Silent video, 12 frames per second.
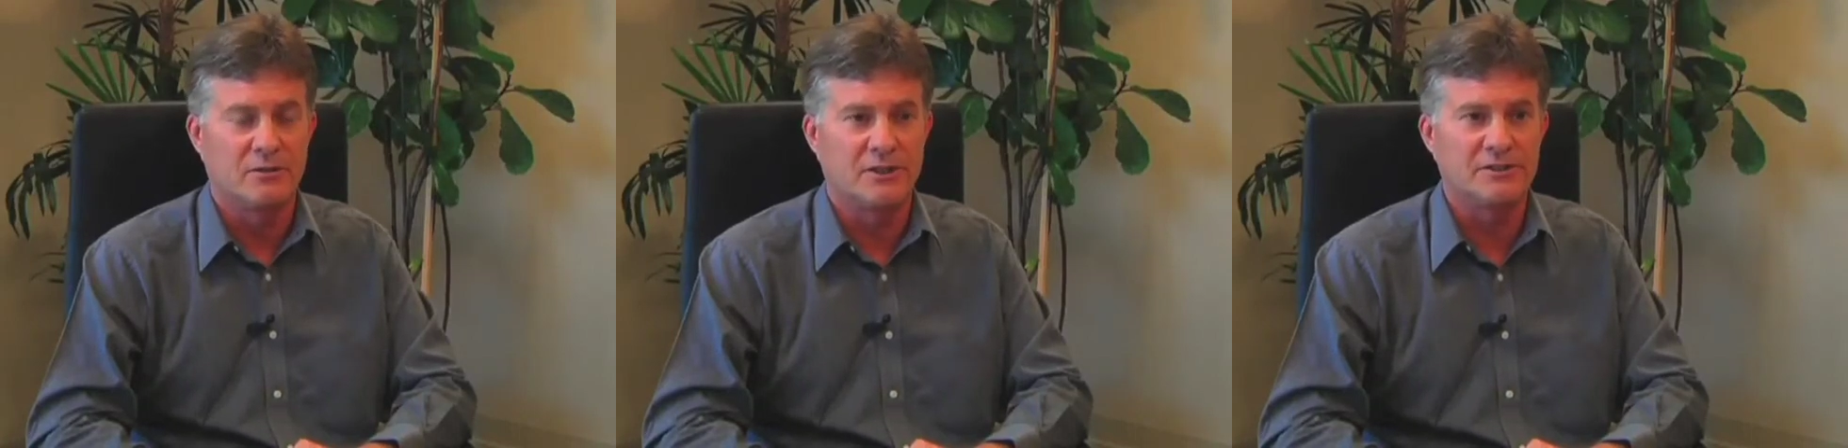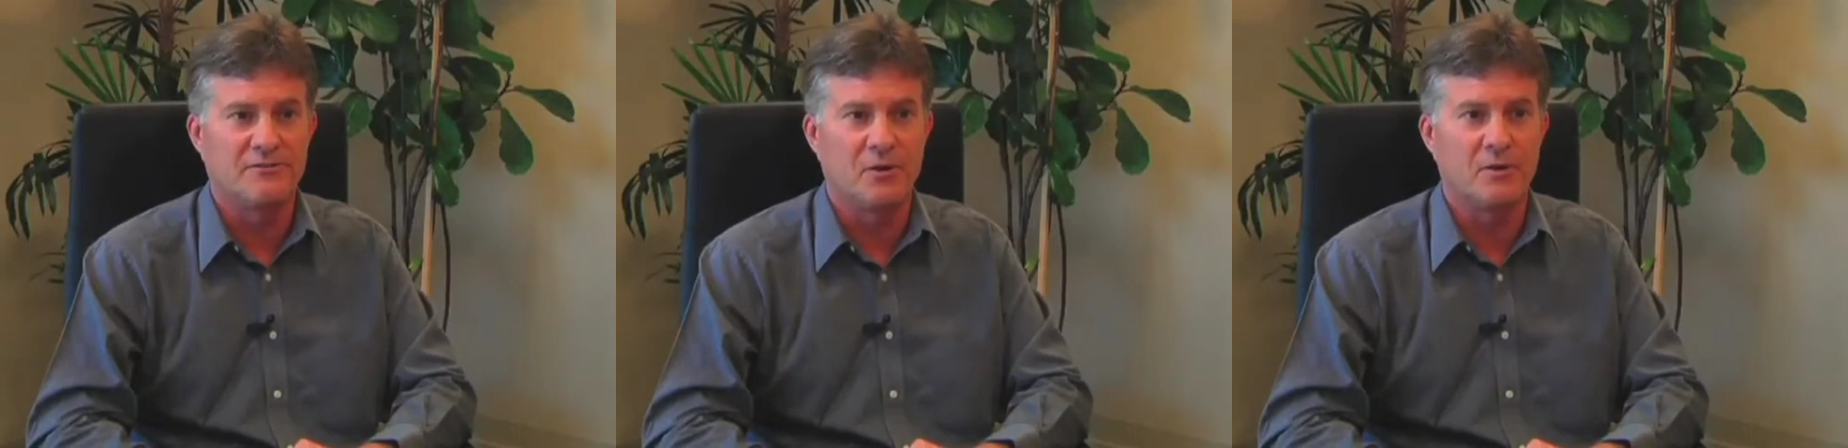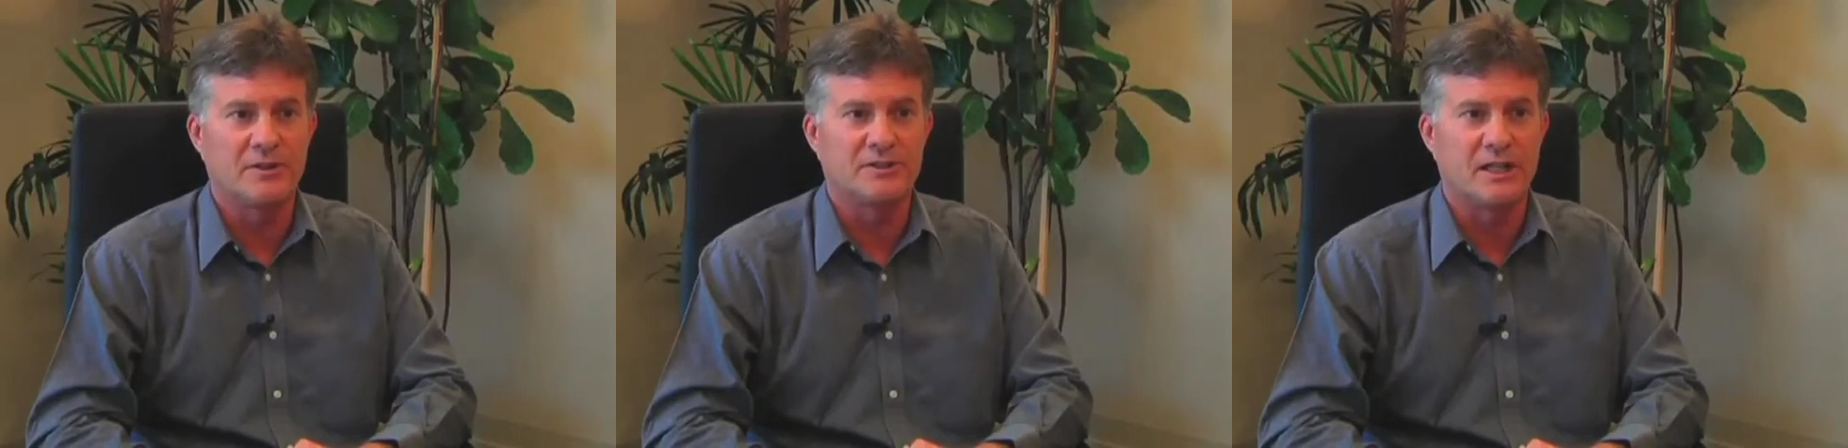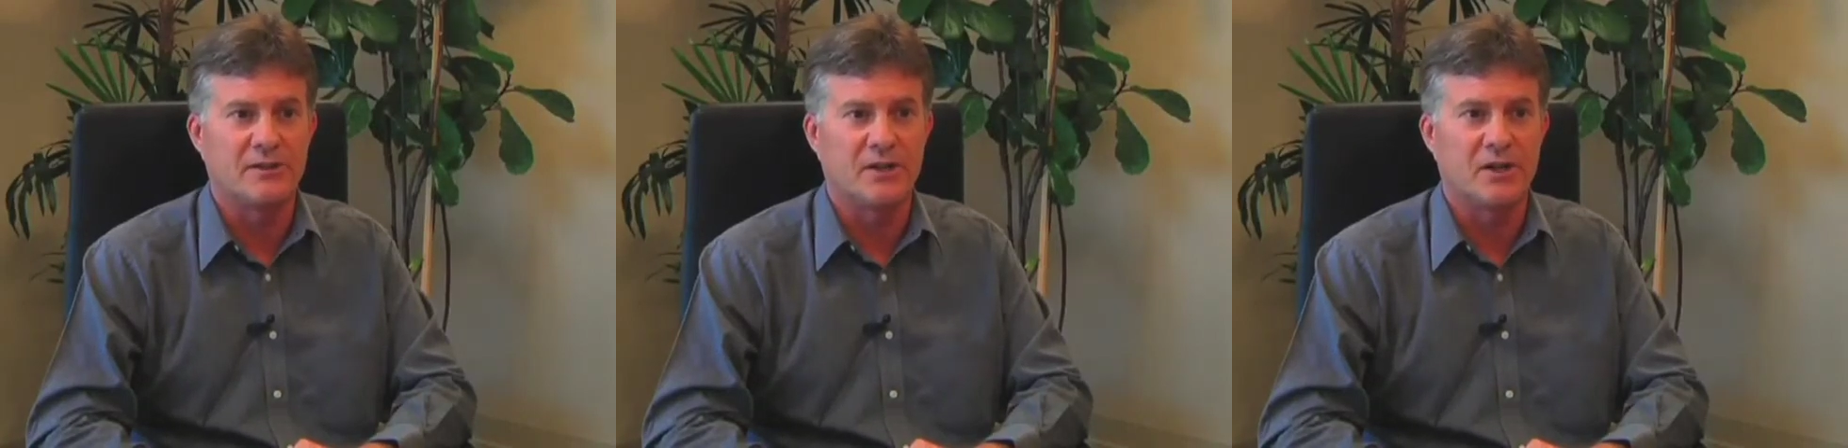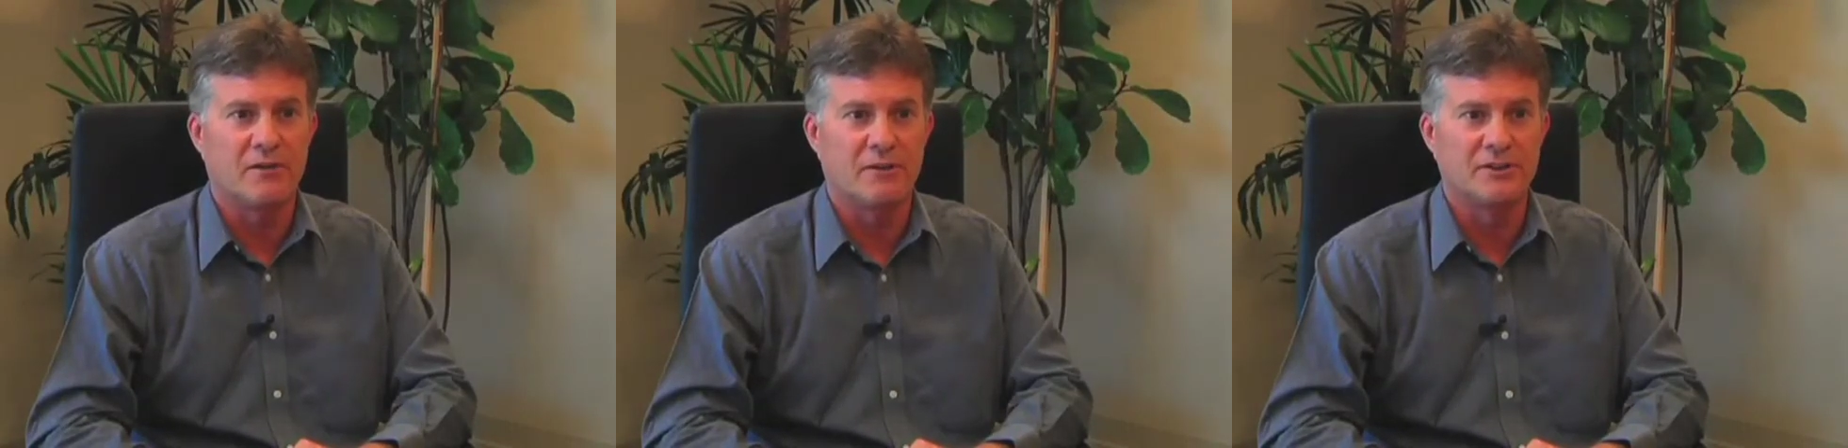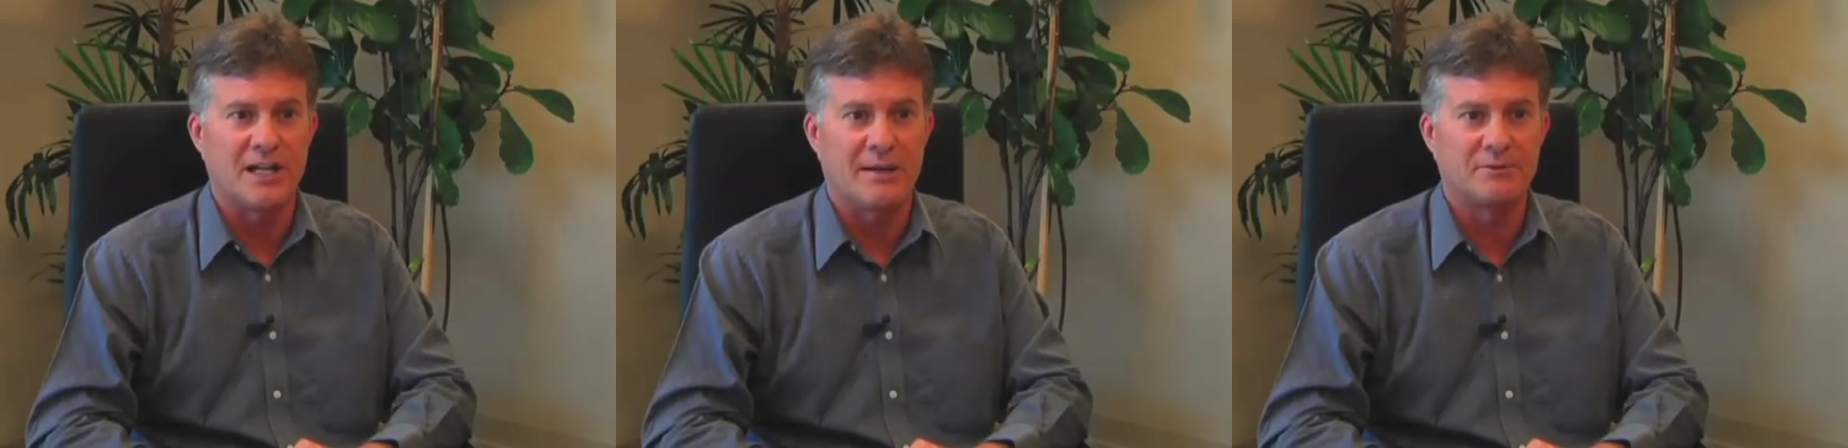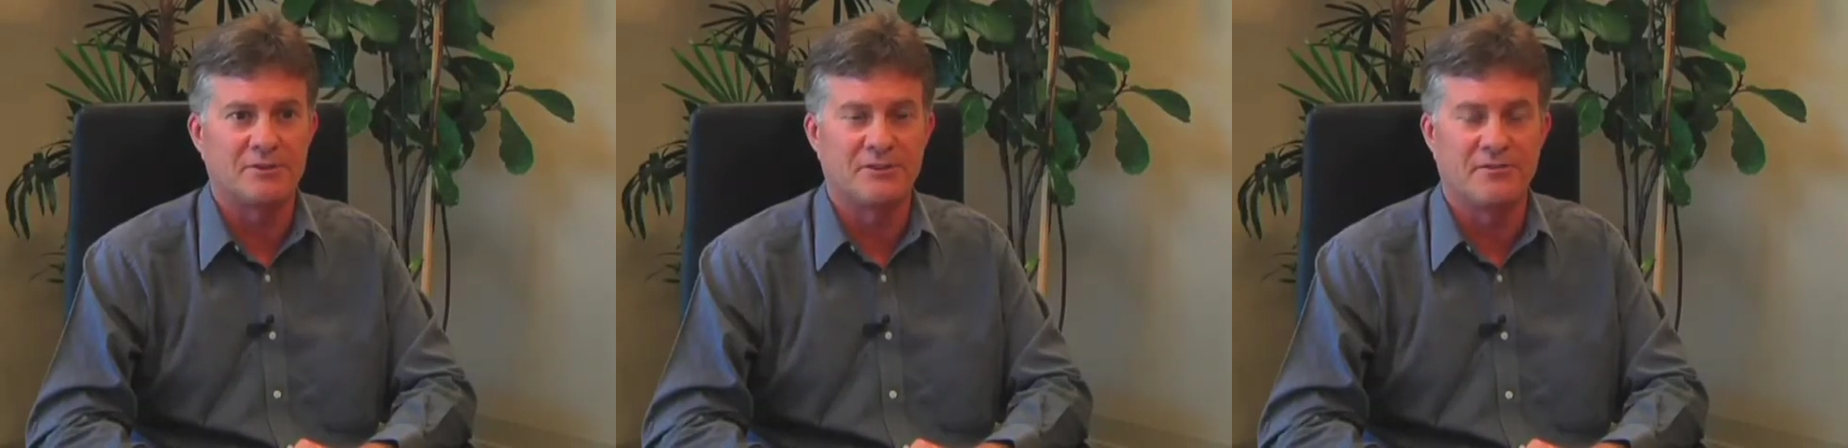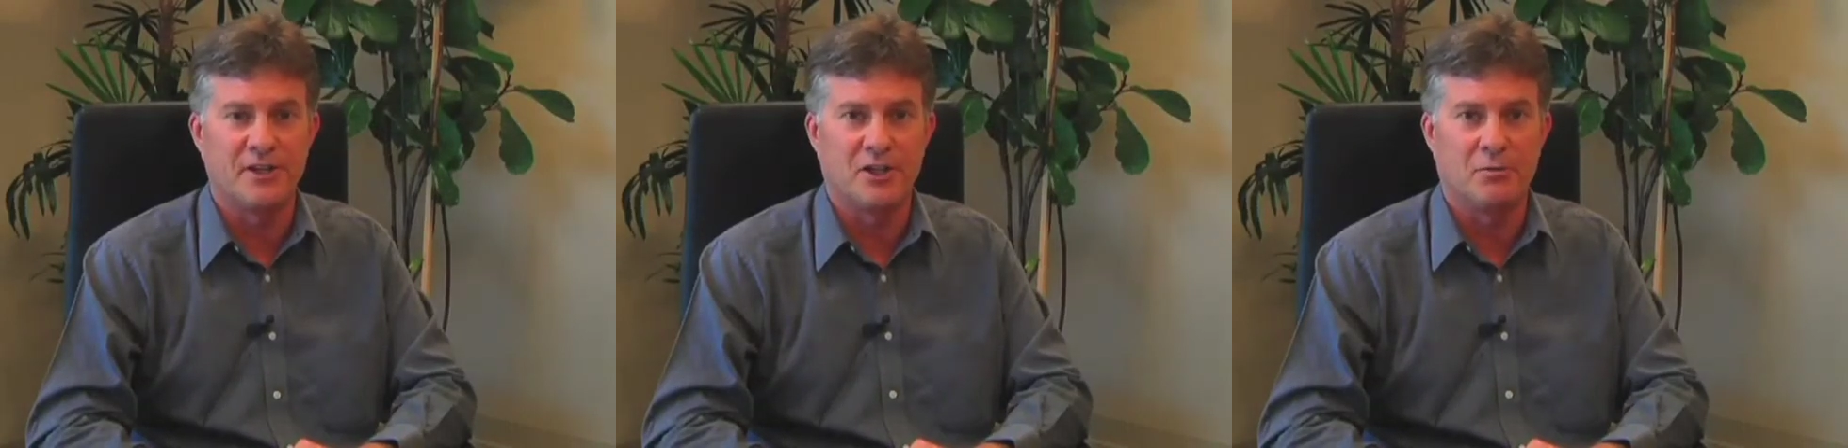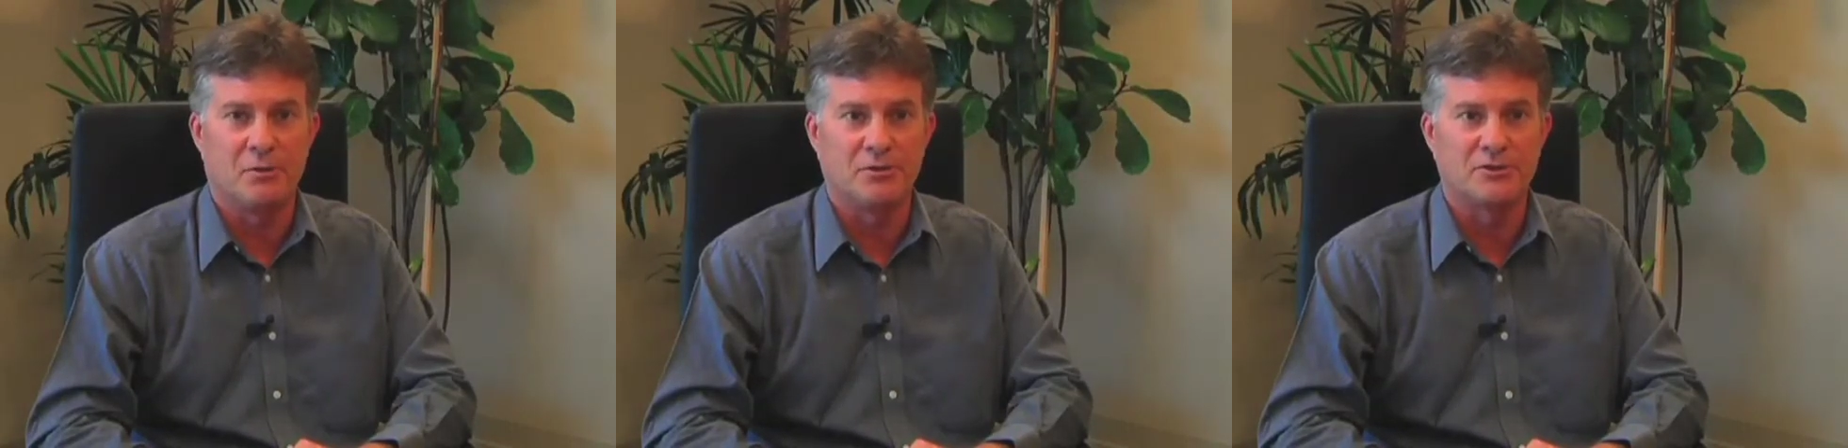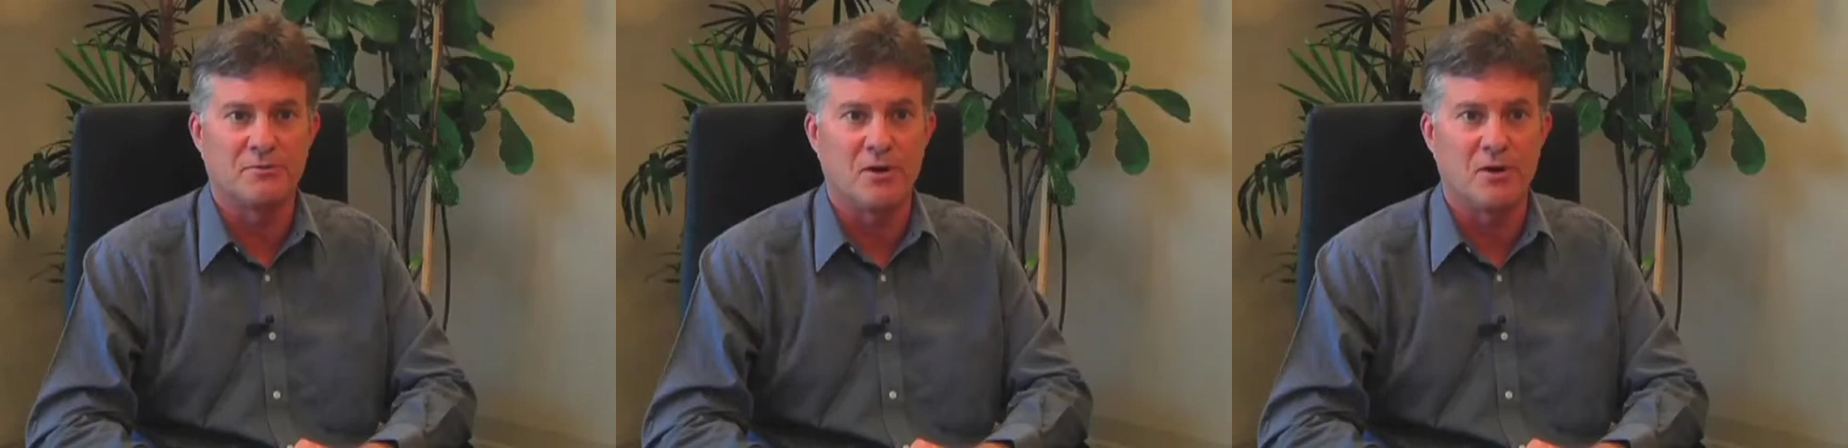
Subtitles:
So let's focus on the coverage options available